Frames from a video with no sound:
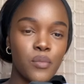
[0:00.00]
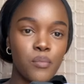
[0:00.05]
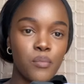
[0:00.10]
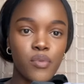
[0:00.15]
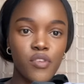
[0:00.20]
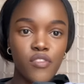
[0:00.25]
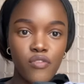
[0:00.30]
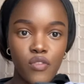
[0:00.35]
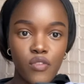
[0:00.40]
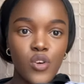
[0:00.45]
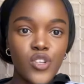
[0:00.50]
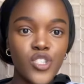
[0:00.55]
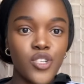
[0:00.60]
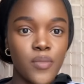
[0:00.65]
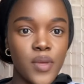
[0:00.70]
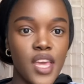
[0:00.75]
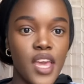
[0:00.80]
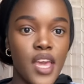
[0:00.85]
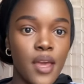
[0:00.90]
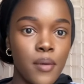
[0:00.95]
Before she
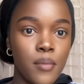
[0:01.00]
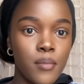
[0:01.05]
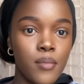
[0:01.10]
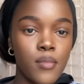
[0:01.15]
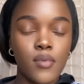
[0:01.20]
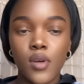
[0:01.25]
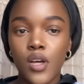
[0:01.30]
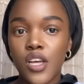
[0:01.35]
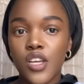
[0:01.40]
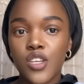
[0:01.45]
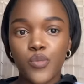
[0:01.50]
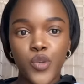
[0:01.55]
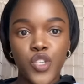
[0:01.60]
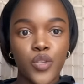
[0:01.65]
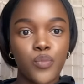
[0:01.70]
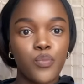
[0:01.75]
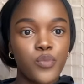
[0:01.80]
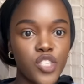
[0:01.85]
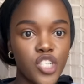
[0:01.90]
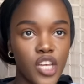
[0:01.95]
became,
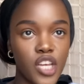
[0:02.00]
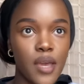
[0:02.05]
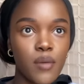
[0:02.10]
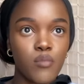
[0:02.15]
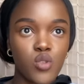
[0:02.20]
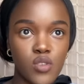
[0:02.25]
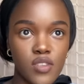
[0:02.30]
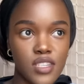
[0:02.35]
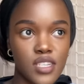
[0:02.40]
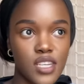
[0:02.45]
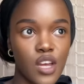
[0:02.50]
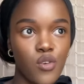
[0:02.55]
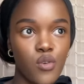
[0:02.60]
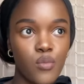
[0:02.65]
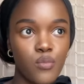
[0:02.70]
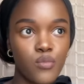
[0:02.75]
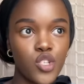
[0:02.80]
she came to stardom,